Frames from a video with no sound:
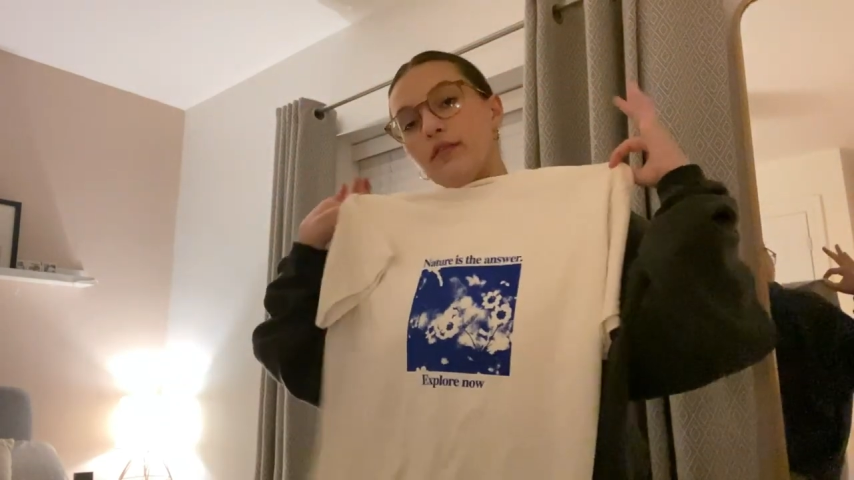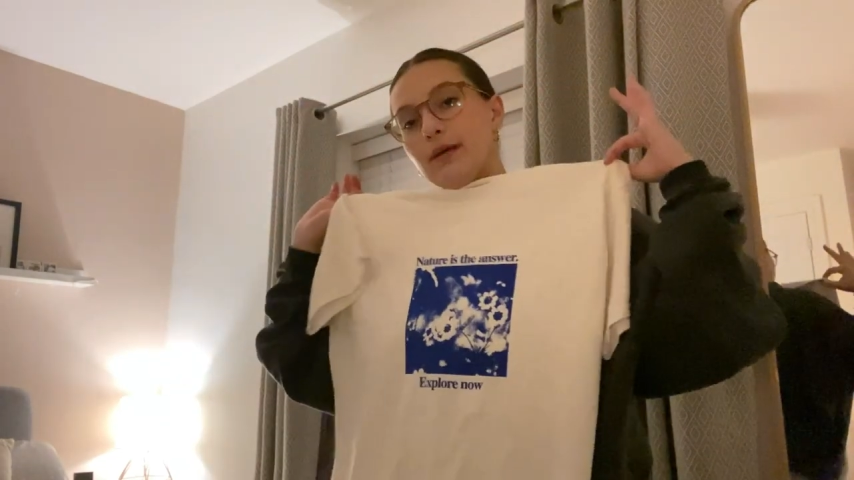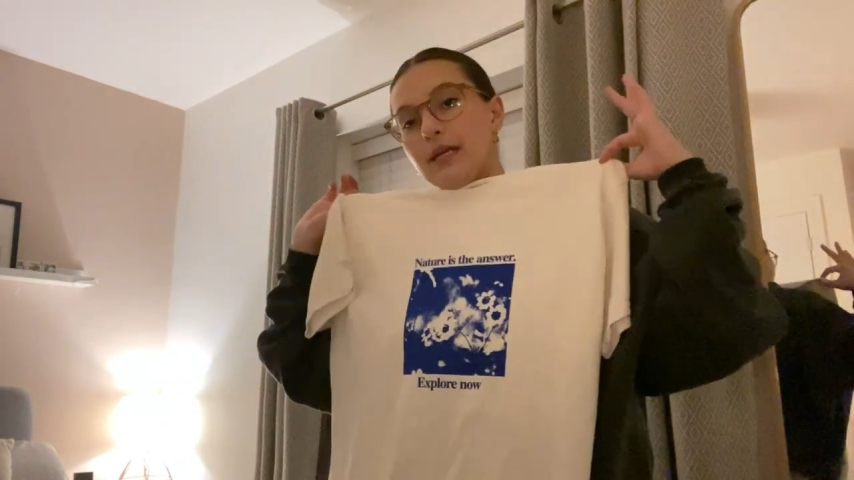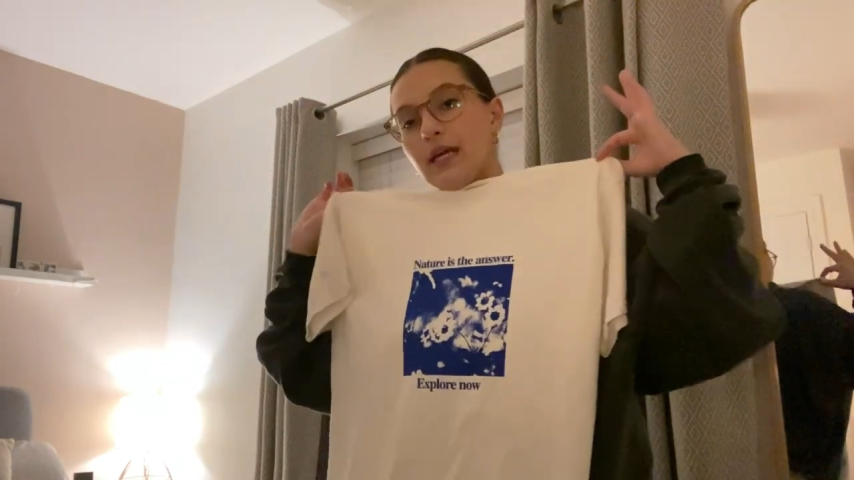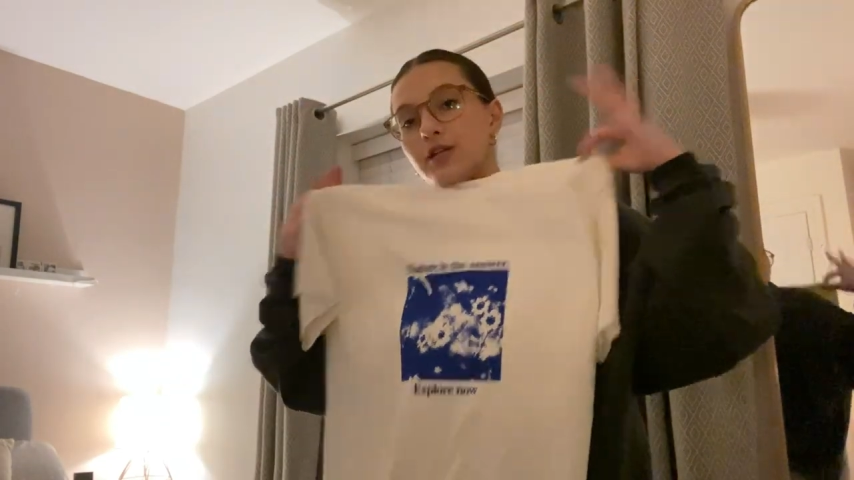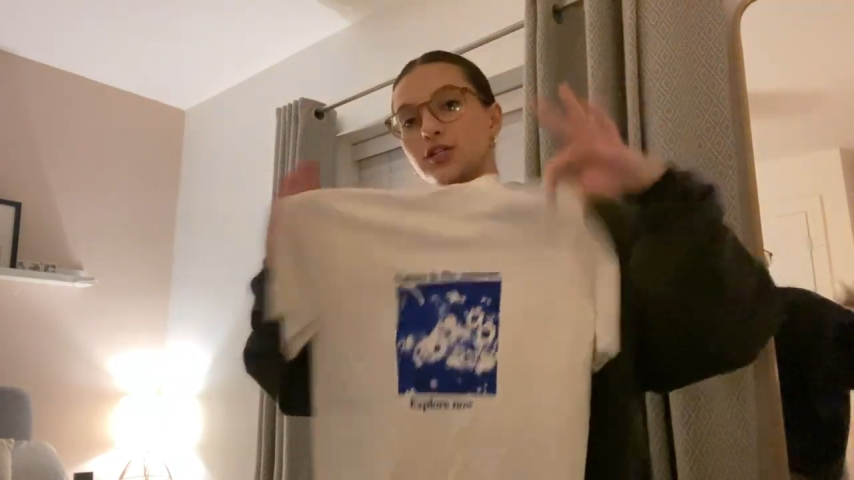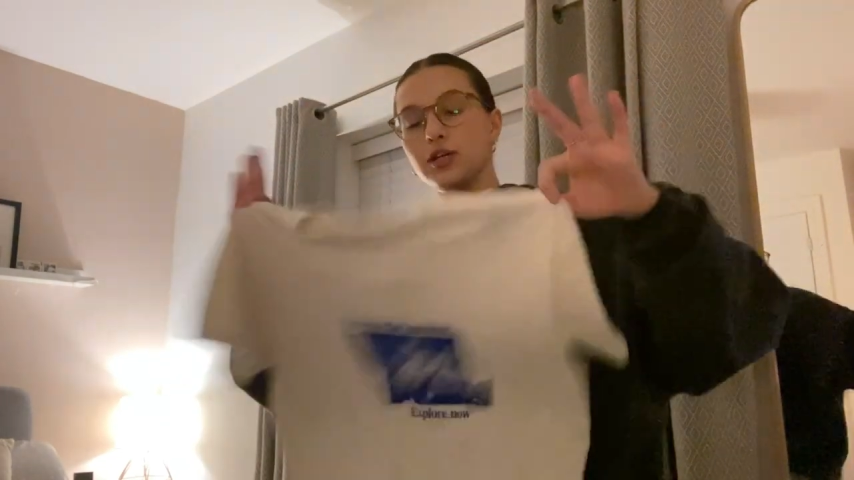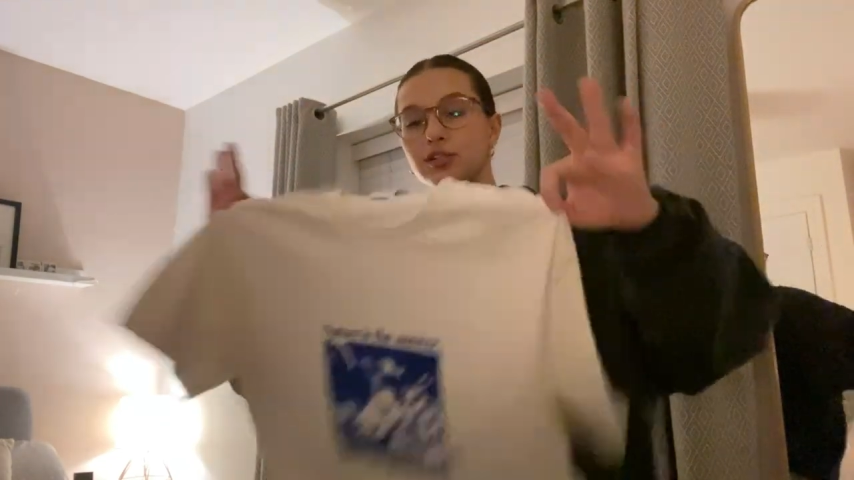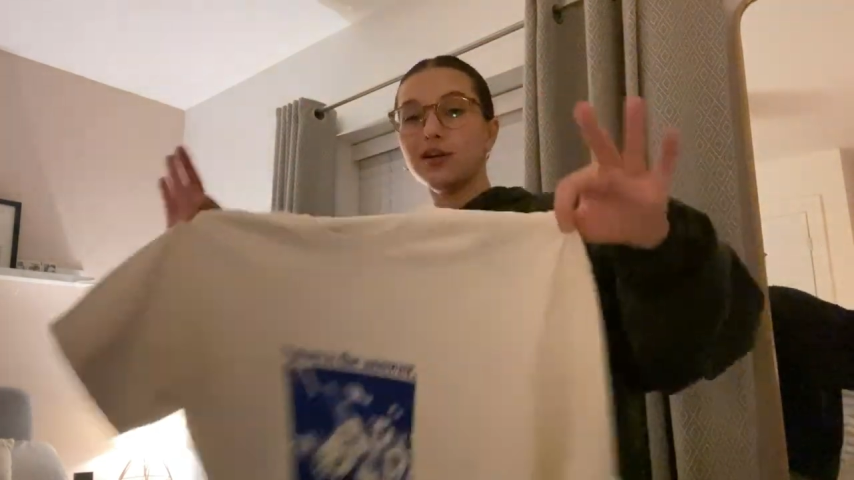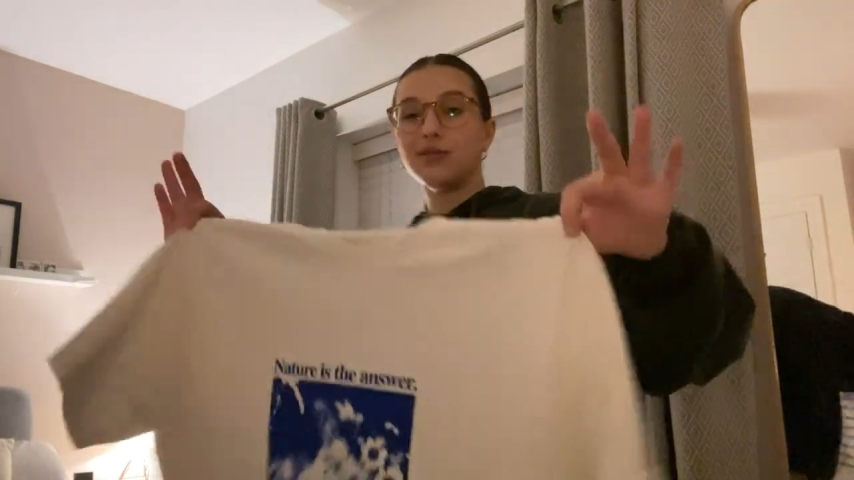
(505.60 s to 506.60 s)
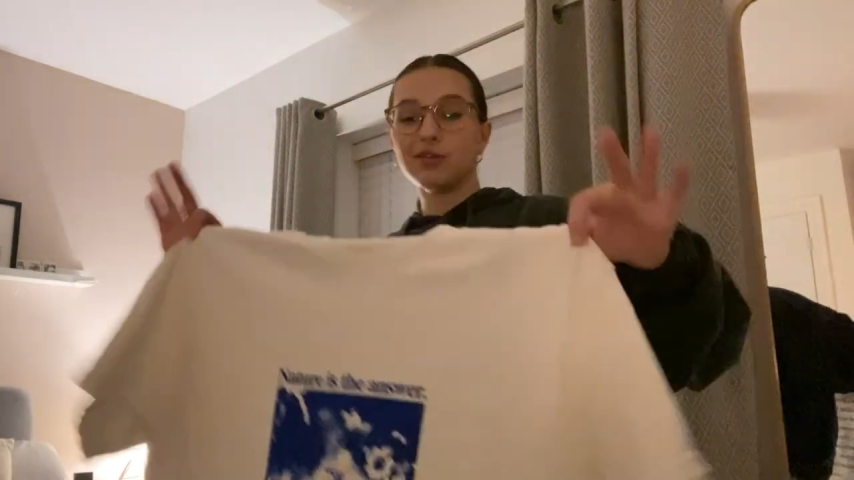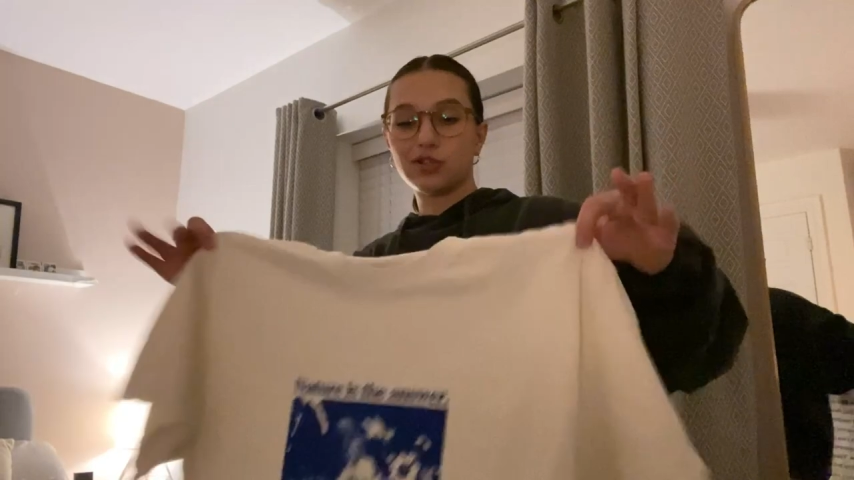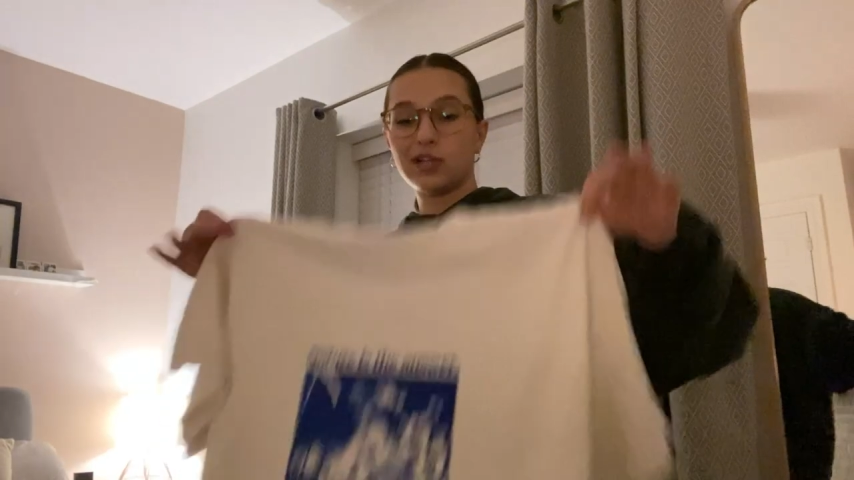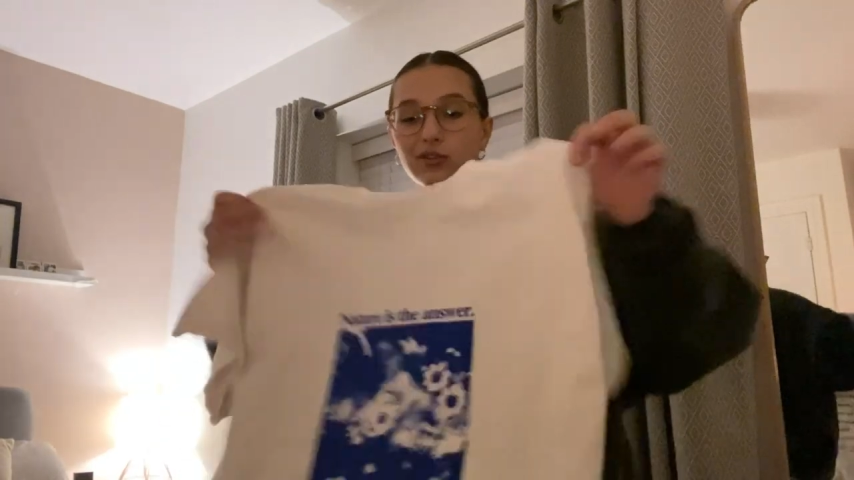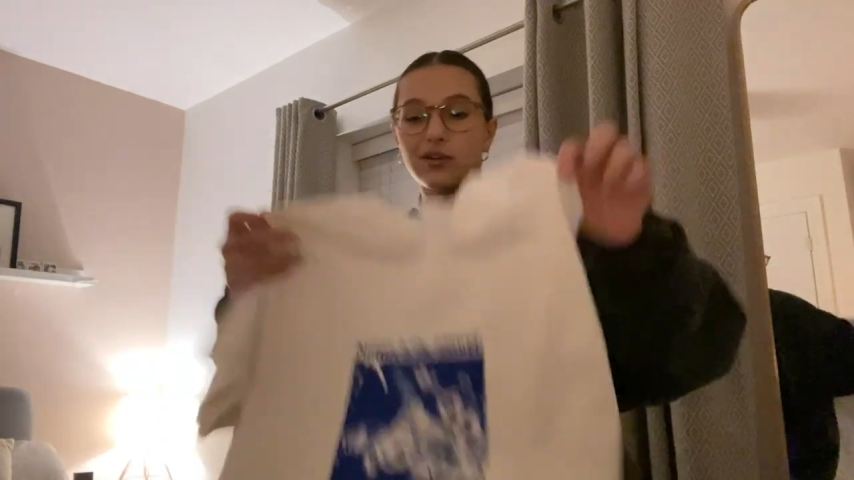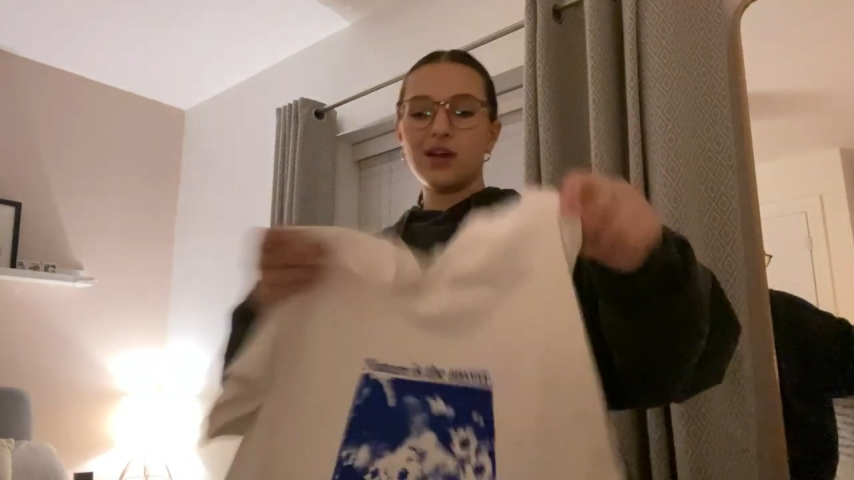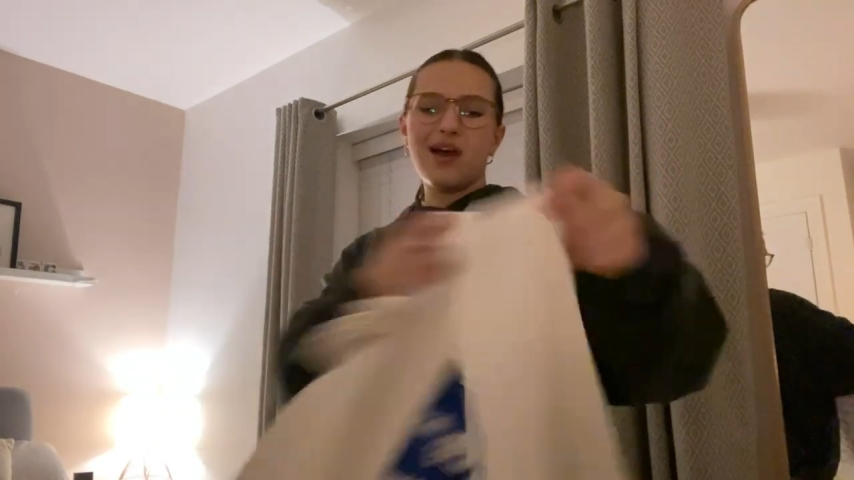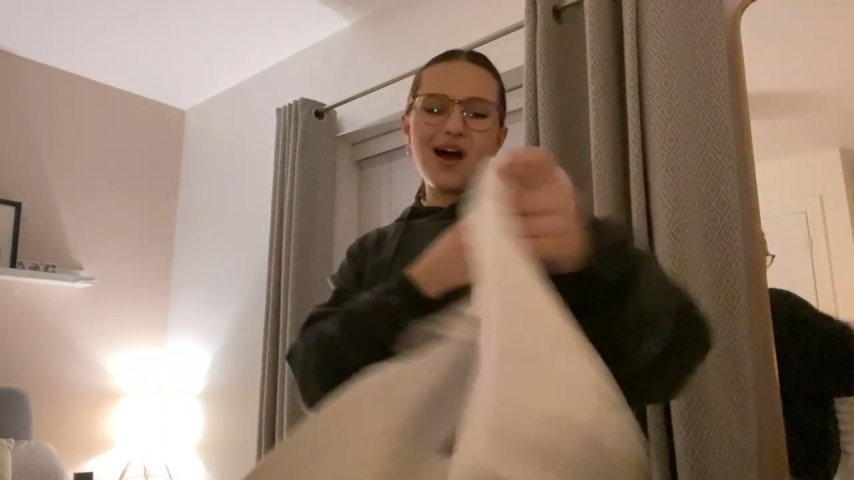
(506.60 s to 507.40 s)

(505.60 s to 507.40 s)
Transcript: a bit of nature, so I'm gonna try this on.